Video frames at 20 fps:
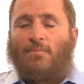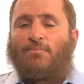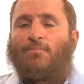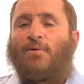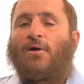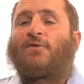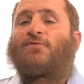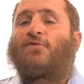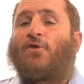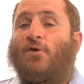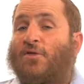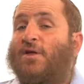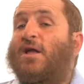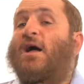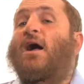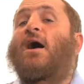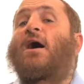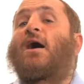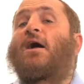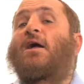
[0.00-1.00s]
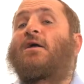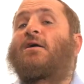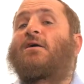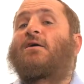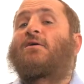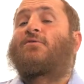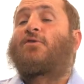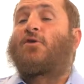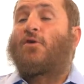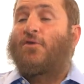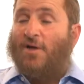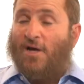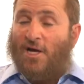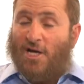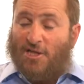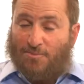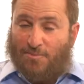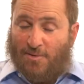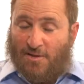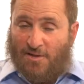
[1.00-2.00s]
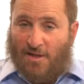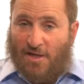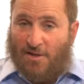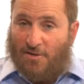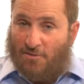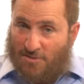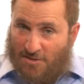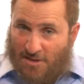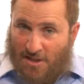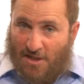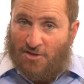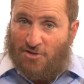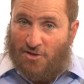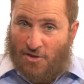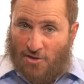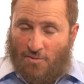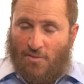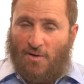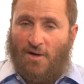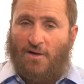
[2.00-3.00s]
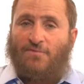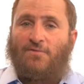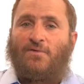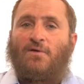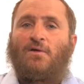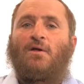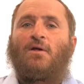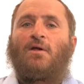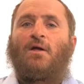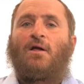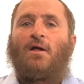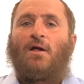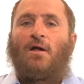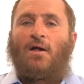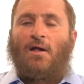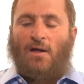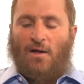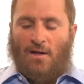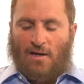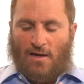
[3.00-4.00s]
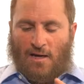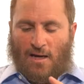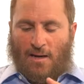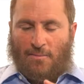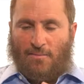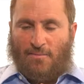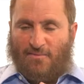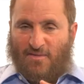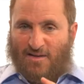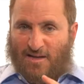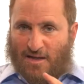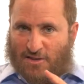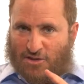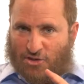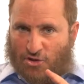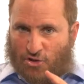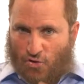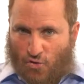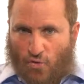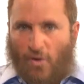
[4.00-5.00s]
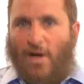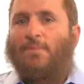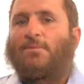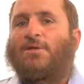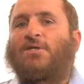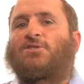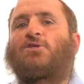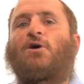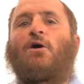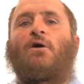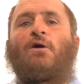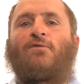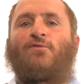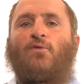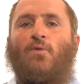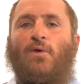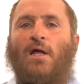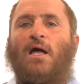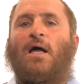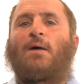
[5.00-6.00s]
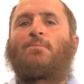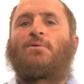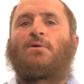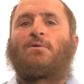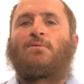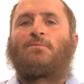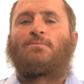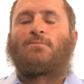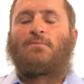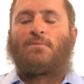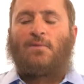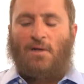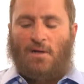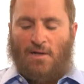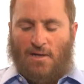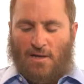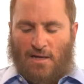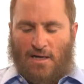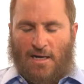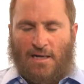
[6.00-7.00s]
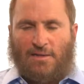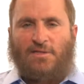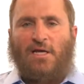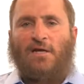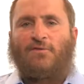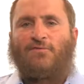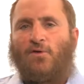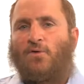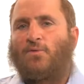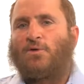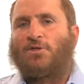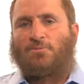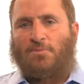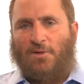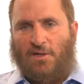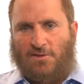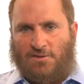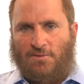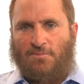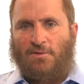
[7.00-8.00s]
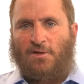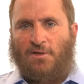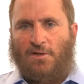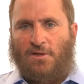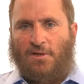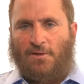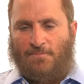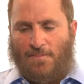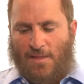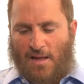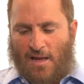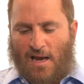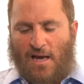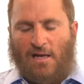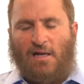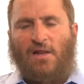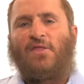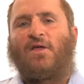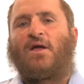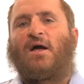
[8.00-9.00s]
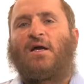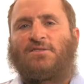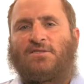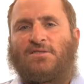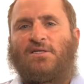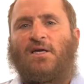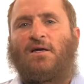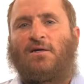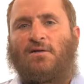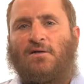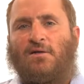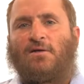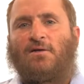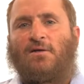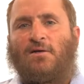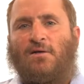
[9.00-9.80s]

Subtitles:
But if you're the guy, if you're the husband, and you say to your wife, "I'm extremely sorry for what happened. I take full responsibility. Anything I said